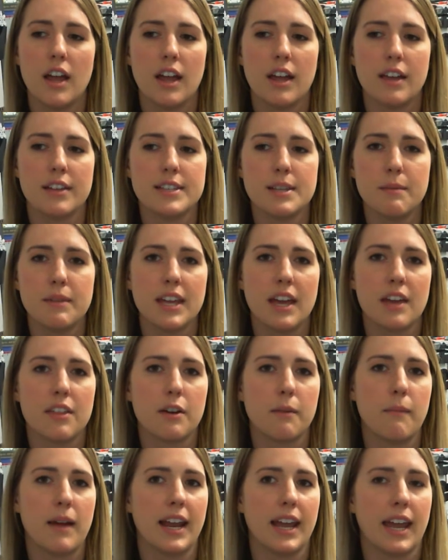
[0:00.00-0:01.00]
some of the other
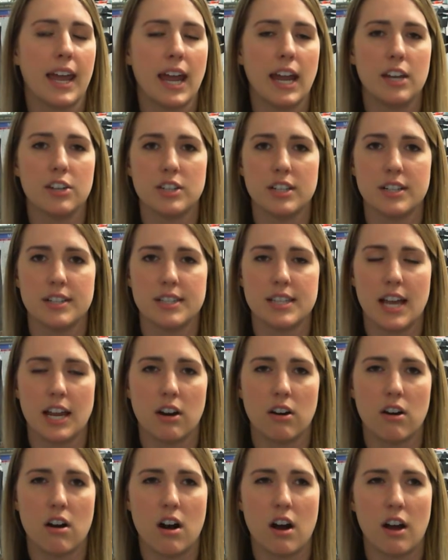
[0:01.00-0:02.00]
medications that
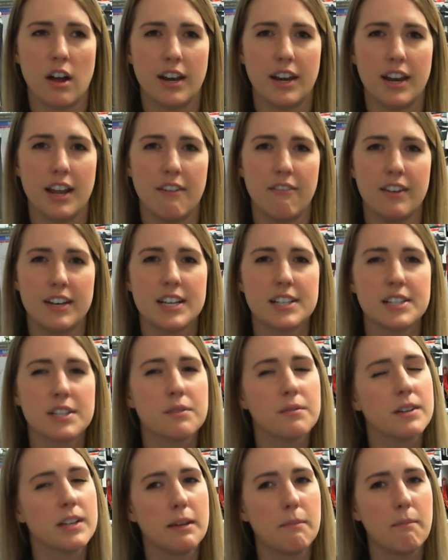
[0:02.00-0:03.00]
you're on, if it doesn't
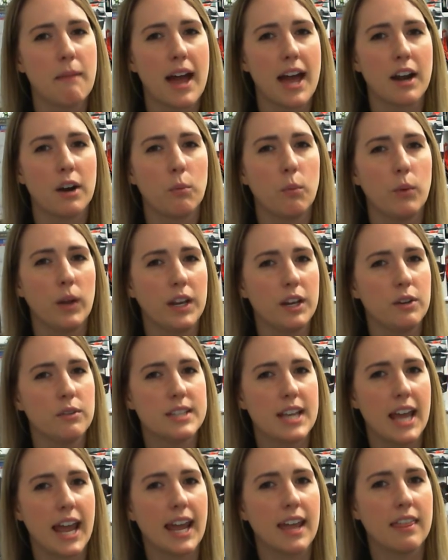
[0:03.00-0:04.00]
really matter when you
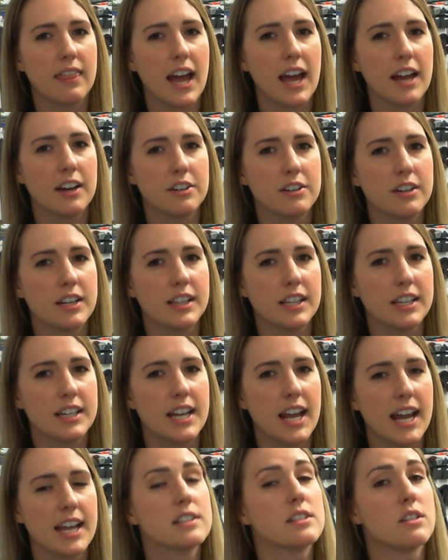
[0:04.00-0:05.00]
take that during the
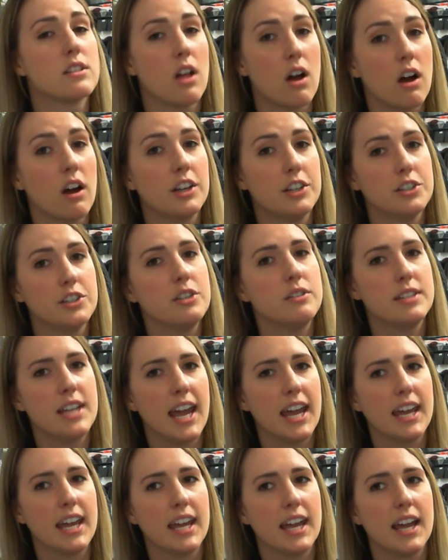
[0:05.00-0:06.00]
day, as long as you
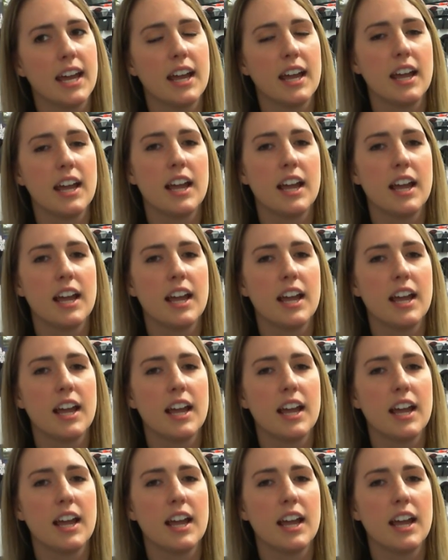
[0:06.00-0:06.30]
take it,